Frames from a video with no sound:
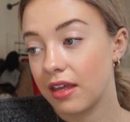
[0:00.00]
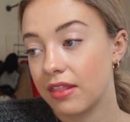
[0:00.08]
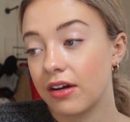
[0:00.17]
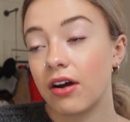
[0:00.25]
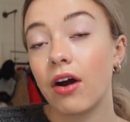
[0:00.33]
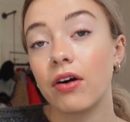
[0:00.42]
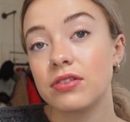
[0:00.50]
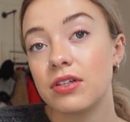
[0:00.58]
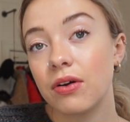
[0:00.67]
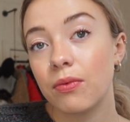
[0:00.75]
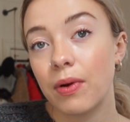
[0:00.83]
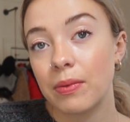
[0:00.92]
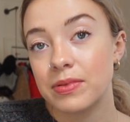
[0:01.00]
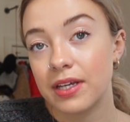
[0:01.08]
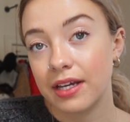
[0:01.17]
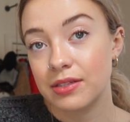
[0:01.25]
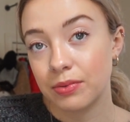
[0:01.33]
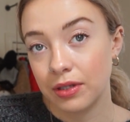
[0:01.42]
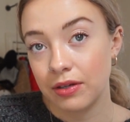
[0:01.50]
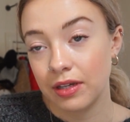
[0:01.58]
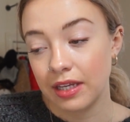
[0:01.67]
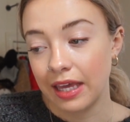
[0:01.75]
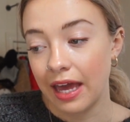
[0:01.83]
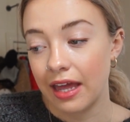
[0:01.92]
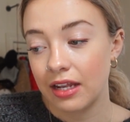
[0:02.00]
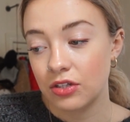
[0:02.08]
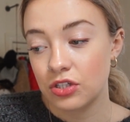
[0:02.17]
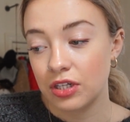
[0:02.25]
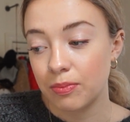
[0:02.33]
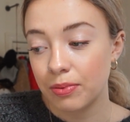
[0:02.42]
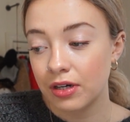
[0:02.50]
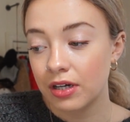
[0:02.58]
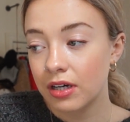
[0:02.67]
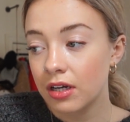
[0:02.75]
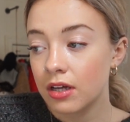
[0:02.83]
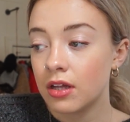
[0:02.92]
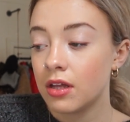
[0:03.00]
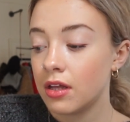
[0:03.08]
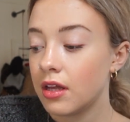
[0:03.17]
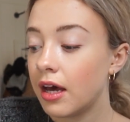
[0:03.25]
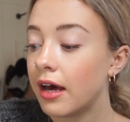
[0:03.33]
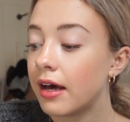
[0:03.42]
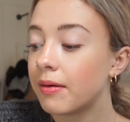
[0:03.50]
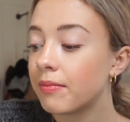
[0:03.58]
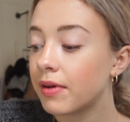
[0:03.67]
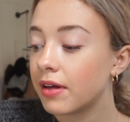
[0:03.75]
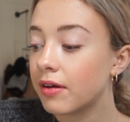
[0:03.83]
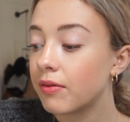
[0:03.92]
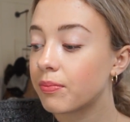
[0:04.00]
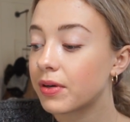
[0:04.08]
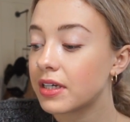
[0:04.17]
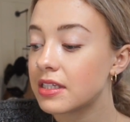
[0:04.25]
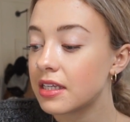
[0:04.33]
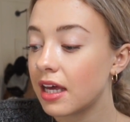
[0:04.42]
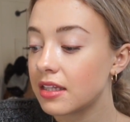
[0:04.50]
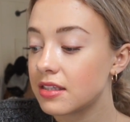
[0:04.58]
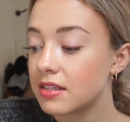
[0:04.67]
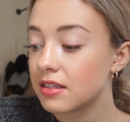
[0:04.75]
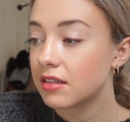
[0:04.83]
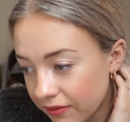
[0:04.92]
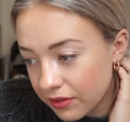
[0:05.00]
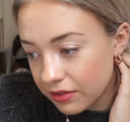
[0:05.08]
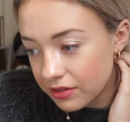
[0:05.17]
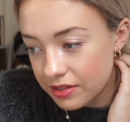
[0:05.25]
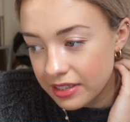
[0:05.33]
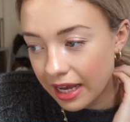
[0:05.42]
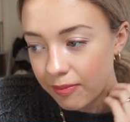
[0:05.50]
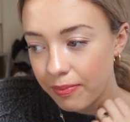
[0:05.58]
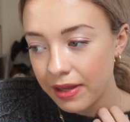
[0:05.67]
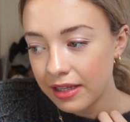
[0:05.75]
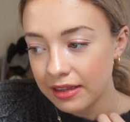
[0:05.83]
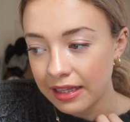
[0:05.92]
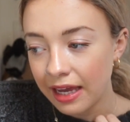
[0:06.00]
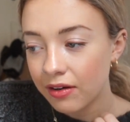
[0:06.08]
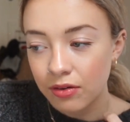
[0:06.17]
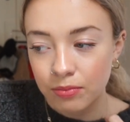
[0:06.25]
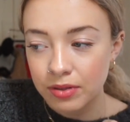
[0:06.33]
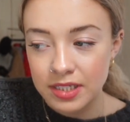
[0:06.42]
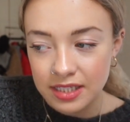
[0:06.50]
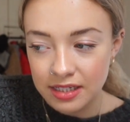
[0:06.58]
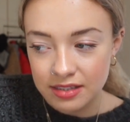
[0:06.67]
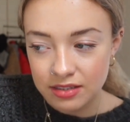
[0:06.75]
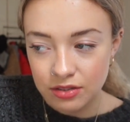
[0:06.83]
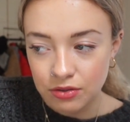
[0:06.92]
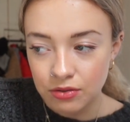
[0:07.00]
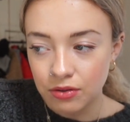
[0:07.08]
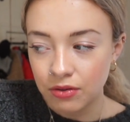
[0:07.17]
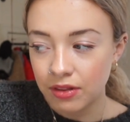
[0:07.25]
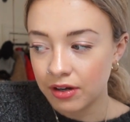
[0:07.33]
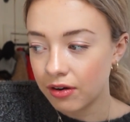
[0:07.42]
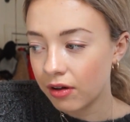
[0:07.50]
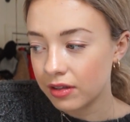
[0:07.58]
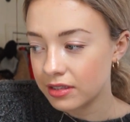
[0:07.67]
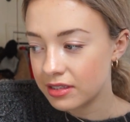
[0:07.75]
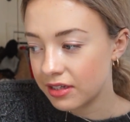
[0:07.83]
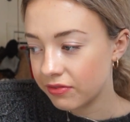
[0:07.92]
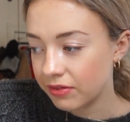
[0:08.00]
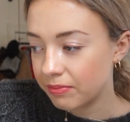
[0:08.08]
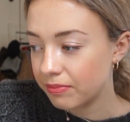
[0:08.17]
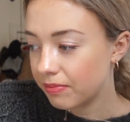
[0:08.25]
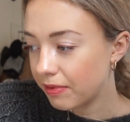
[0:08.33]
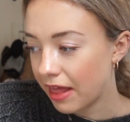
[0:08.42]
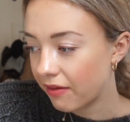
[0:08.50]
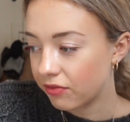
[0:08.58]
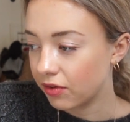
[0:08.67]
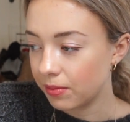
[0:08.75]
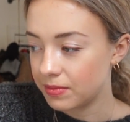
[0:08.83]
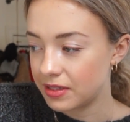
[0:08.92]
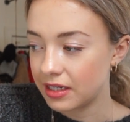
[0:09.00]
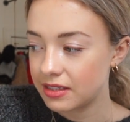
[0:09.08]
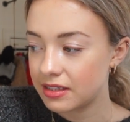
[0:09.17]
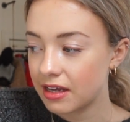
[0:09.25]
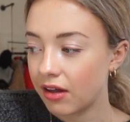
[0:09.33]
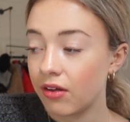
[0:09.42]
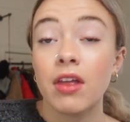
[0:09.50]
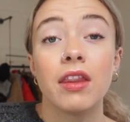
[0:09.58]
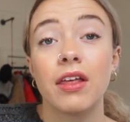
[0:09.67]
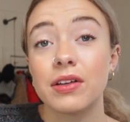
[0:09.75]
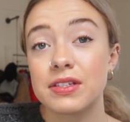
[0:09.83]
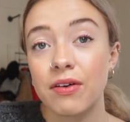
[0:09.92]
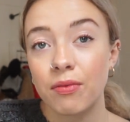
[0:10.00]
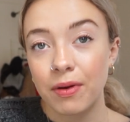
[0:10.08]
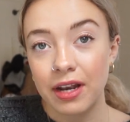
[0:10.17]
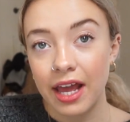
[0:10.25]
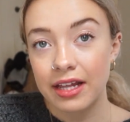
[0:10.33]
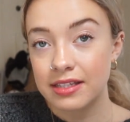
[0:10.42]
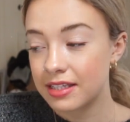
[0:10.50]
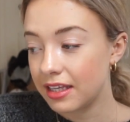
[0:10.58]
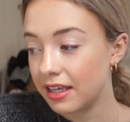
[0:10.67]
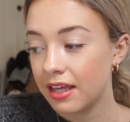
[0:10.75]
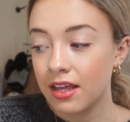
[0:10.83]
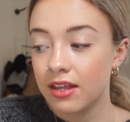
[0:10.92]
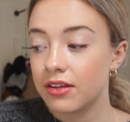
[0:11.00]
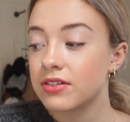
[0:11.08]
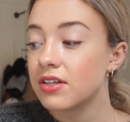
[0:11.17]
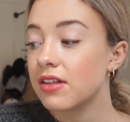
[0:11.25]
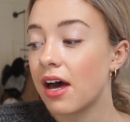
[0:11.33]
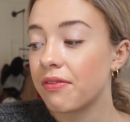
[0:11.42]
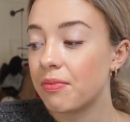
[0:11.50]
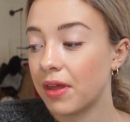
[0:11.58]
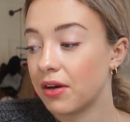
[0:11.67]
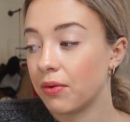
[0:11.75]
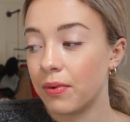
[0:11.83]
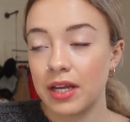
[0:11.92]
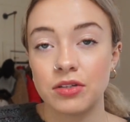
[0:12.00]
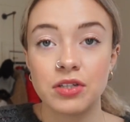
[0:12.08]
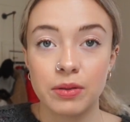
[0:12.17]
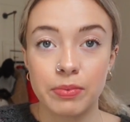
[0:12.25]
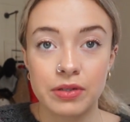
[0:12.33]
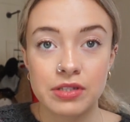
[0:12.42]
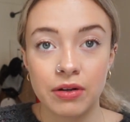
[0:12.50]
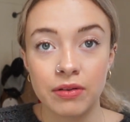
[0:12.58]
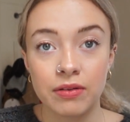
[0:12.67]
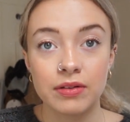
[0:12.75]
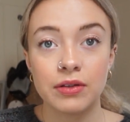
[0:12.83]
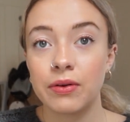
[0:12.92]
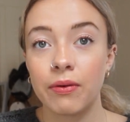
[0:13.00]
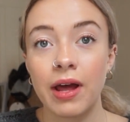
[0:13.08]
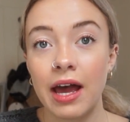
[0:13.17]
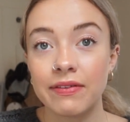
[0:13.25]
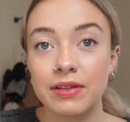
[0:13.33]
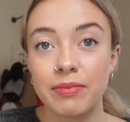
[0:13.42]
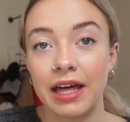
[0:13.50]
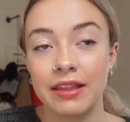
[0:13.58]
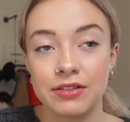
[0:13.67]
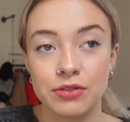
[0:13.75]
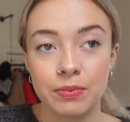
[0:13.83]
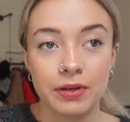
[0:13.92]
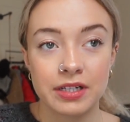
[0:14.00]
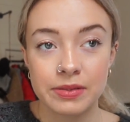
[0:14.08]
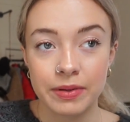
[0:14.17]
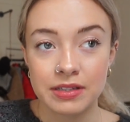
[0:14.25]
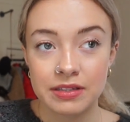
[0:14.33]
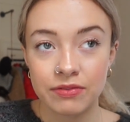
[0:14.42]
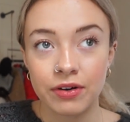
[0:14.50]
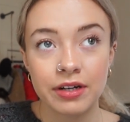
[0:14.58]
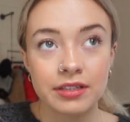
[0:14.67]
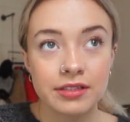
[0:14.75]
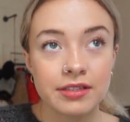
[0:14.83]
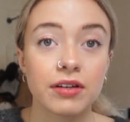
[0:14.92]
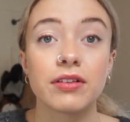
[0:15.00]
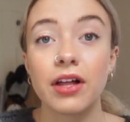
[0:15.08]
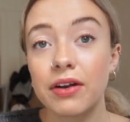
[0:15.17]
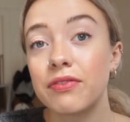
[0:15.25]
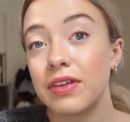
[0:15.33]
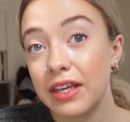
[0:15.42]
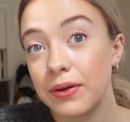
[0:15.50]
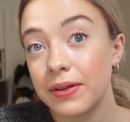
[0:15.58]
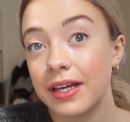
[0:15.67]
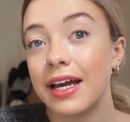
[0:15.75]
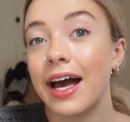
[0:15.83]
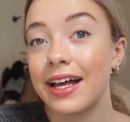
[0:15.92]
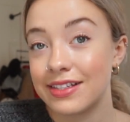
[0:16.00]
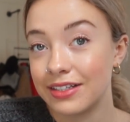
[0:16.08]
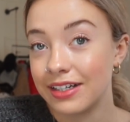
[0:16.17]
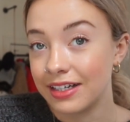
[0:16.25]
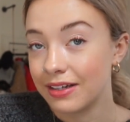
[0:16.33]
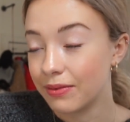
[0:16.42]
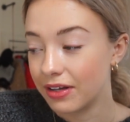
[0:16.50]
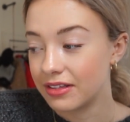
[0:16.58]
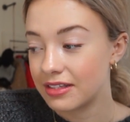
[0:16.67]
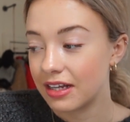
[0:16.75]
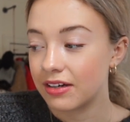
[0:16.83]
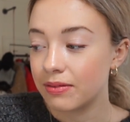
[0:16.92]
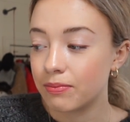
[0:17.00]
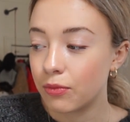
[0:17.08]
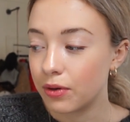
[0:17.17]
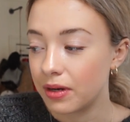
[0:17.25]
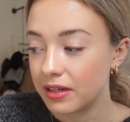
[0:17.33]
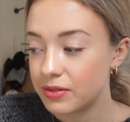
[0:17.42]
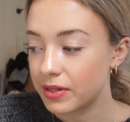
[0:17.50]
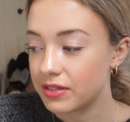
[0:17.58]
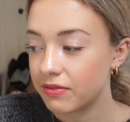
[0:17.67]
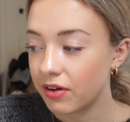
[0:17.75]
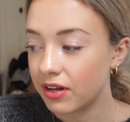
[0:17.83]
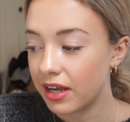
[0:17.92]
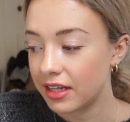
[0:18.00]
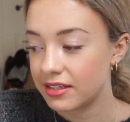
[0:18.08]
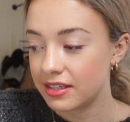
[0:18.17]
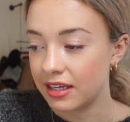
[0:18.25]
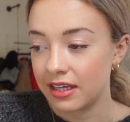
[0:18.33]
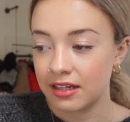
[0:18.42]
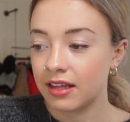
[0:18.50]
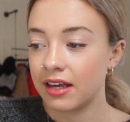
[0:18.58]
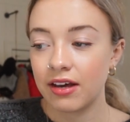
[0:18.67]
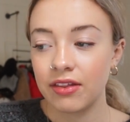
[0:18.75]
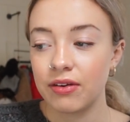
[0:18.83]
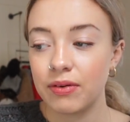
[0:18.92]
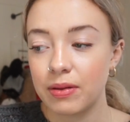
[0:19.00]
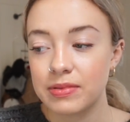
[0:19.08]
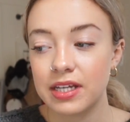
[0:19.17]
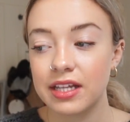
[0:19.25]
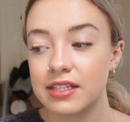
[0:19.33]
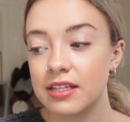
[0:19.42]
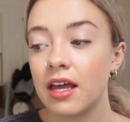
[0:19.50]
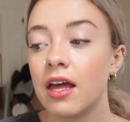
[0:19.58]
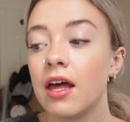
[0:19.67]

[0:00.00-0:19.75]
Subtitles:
There are also websites where you can get cheaper presets. If you just type in Lightroom presets in Google, there are all these different platforms that sell. They also have them on Etsy. There's a lot of them that are way cheaper, so you don't have to buy the super expensive ones. There are a lot of equally as good ones that are more inexpensive on Etsy and like other websites.